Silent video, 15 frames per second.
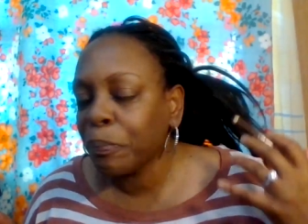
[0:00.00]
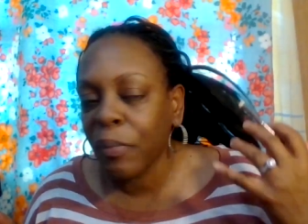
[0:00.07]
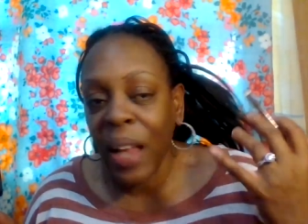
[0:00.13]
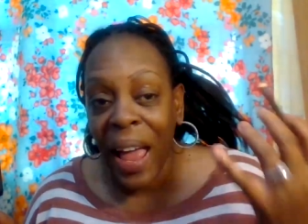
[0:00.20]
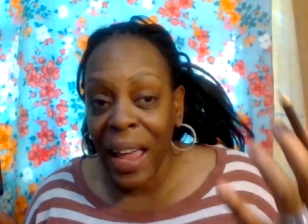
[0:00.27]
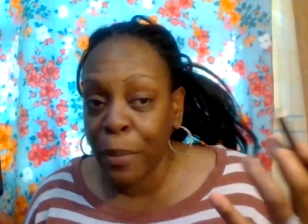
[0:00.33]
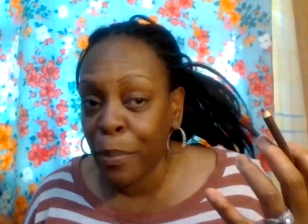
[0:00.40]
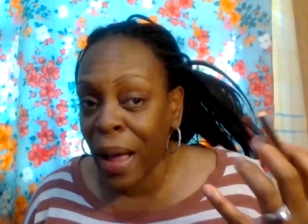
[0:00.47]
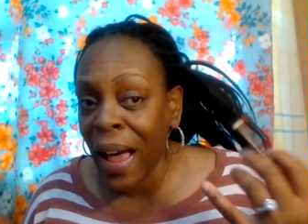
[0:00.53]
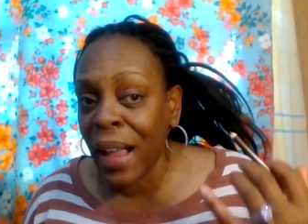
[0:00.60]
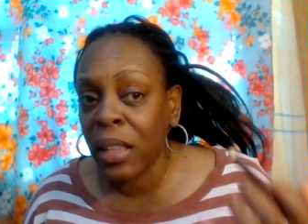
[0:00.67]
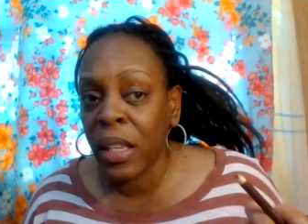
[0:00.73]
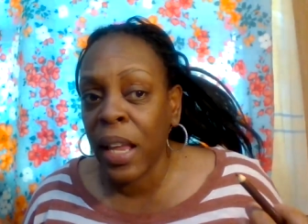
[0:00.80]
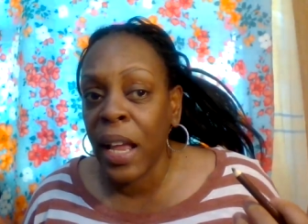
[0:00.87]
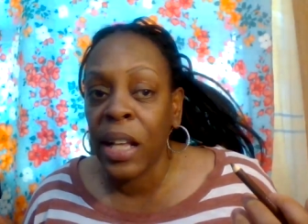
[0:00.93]
I buy
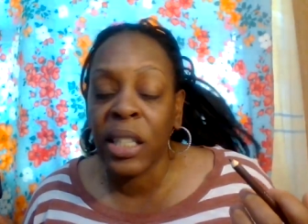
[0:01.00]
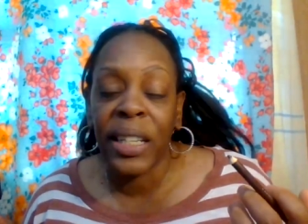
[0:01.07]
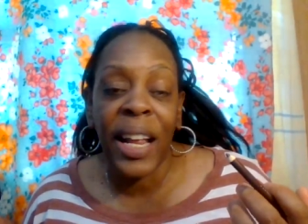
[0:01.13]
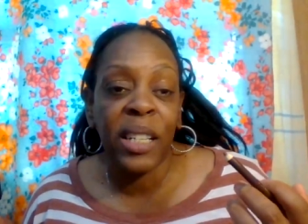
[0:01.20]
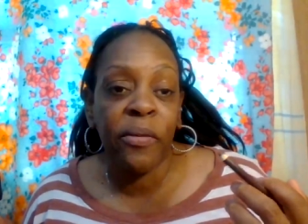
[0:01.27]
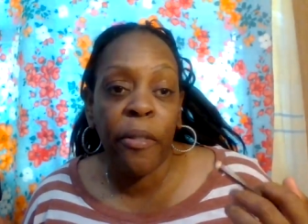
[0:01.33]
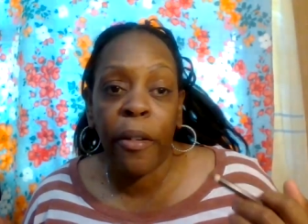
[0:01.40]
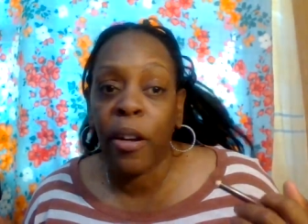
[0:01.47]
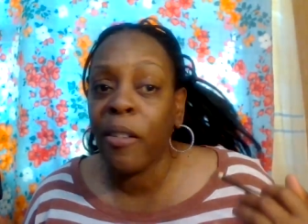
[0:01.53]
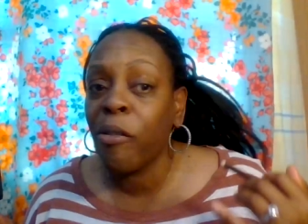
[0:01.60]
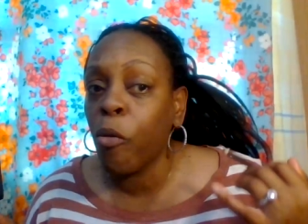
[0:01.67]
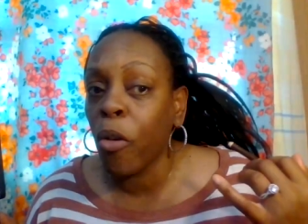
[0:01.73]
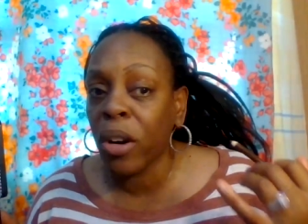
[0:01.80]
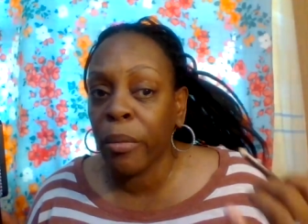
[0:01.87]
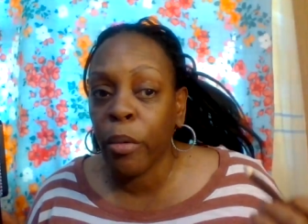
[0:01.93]
things that's very
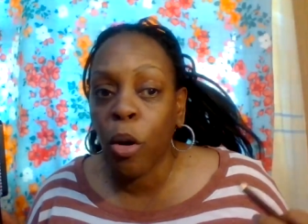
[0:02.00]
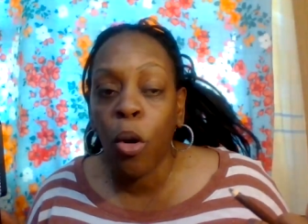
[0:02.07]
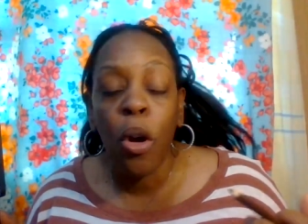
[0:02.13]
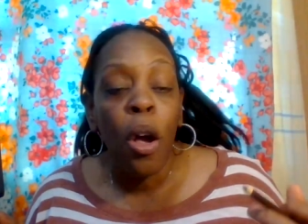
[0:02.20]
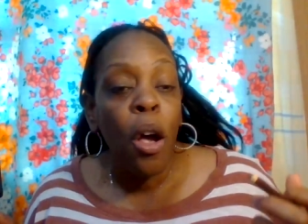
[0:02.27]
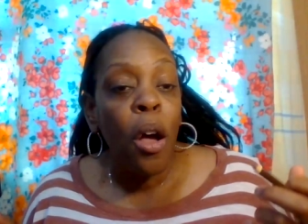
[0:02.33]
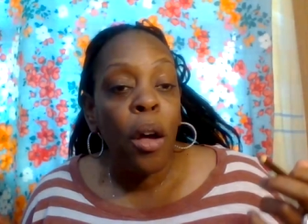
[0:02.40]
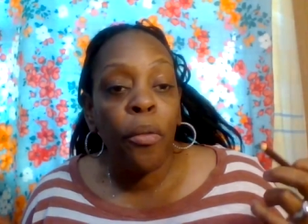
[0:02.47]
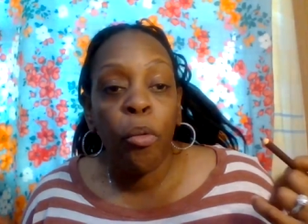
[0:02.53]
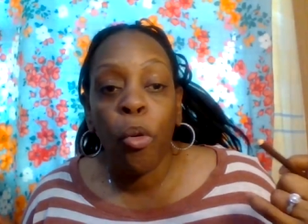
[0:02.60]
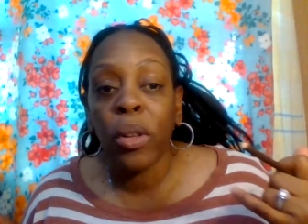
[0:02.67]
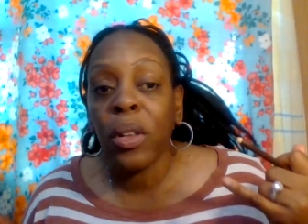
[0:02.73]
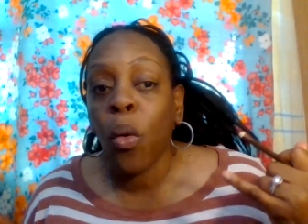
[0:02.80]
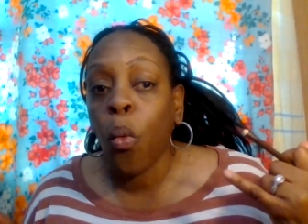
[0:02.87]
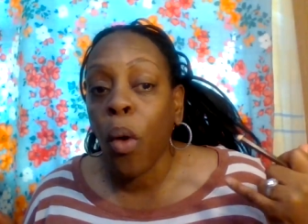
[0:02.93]
affordable for
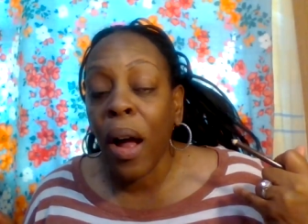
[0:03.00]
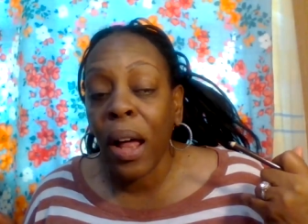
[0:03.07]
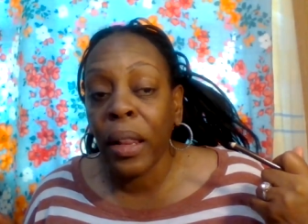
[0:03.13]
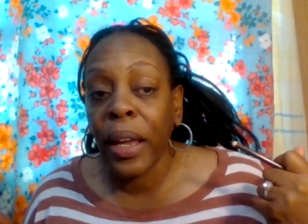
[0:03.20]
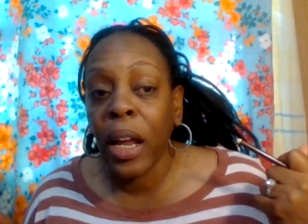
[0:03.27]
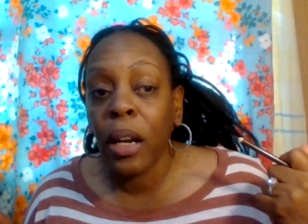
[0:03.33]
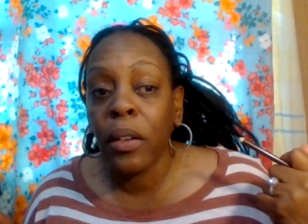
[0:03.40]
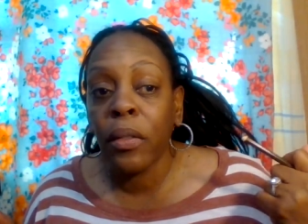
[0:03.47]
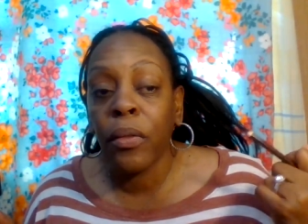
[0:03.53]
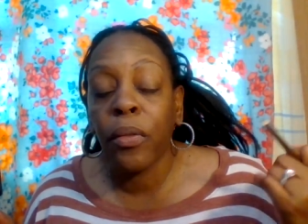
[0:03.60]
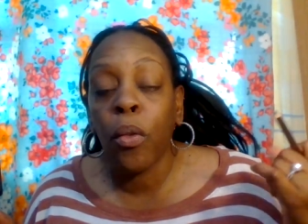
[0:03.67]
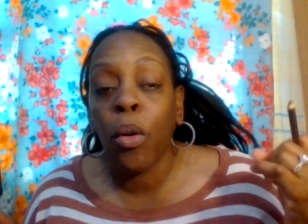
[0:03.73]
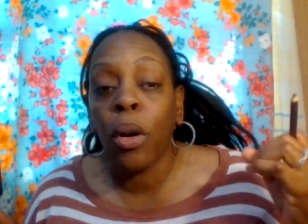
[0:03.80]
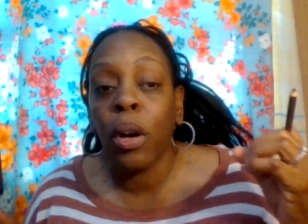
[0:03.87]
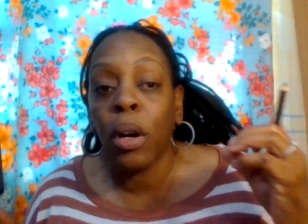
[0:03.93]
the wallet
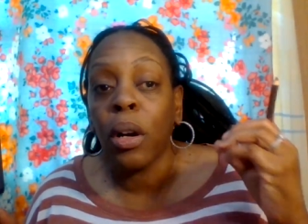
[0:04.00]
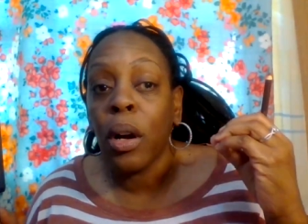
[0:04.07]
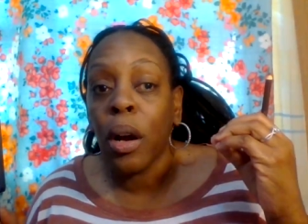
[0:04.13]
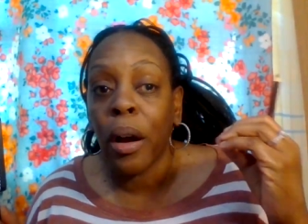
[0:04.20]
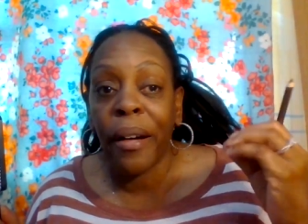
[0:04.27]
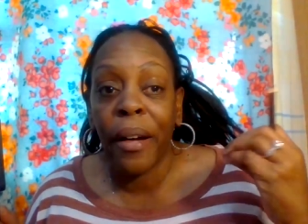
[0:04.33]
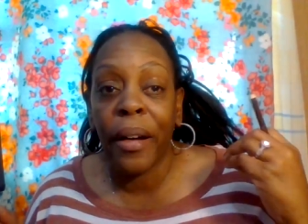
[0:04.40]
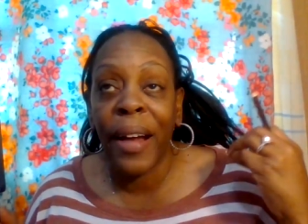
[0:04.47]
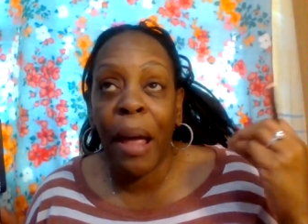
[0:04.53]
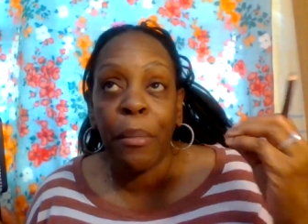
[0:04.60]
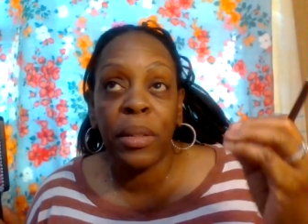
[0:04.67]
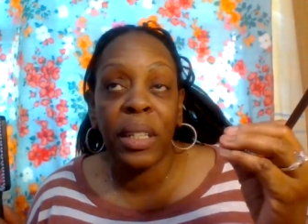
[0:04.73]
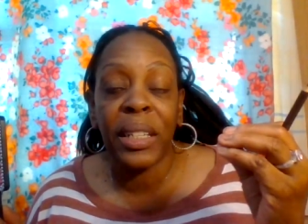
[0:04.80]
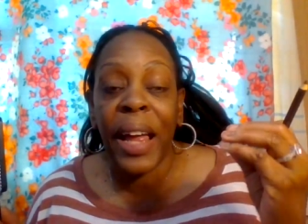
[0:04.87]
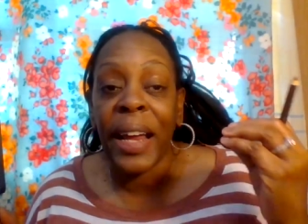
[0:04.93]
for
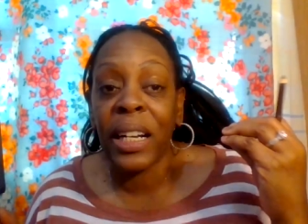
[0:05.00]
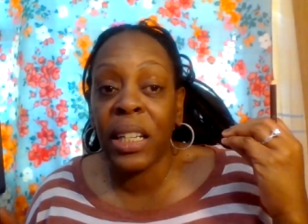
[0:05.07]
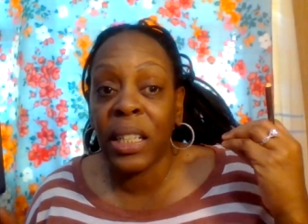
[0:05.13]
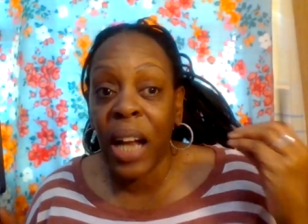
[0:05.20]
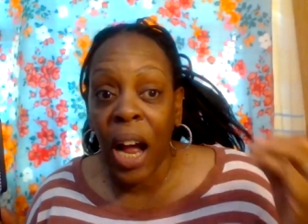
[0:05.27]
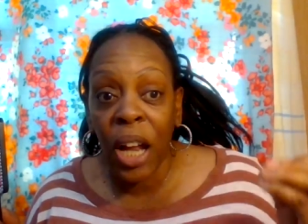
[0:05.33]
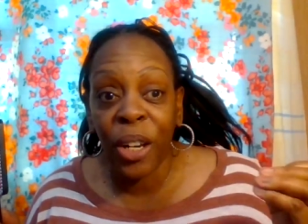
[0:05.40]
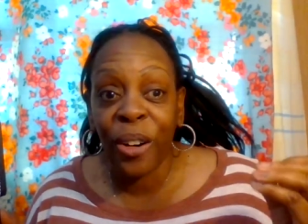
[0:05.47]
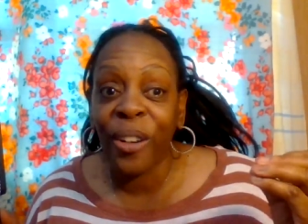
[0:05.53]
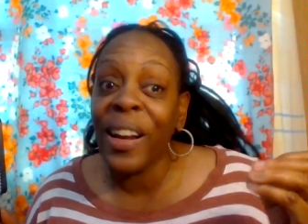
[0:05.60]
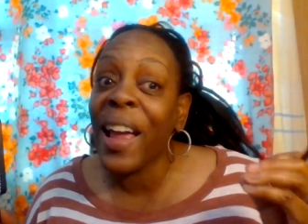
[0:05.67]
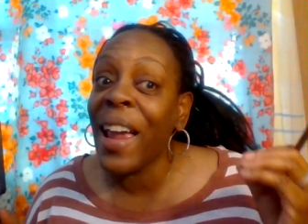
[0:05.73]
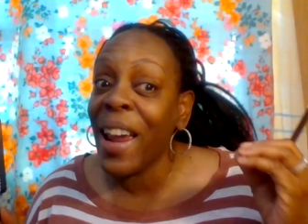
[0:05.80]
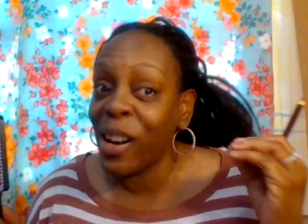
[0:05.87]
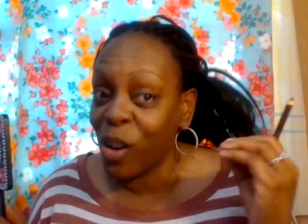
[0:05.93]
Hamilton's I dollar
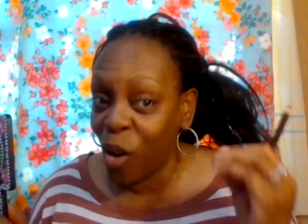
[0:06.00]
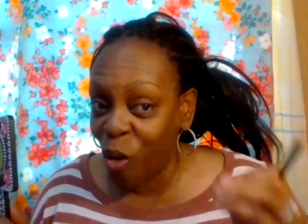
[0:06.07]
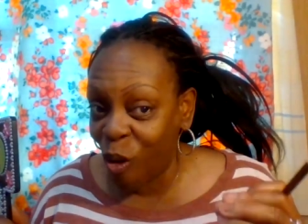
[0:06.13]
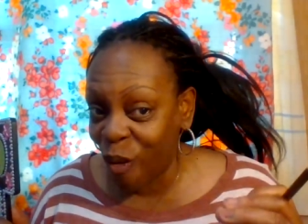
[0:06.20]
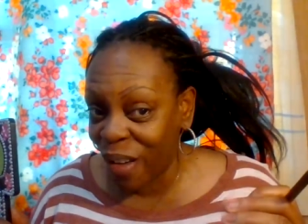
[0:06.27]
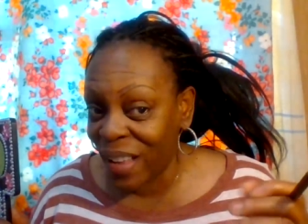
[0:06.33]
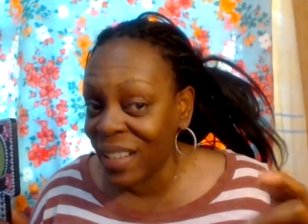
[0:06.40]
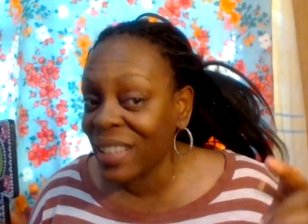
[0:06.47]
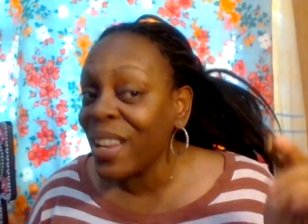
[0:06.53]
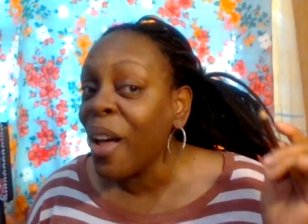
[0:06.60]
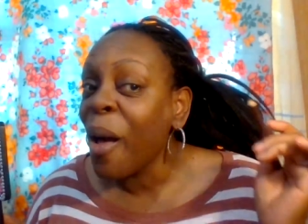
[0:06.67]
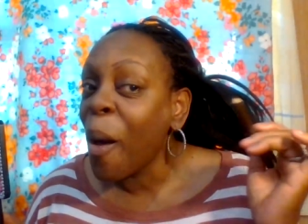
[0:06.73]
and coins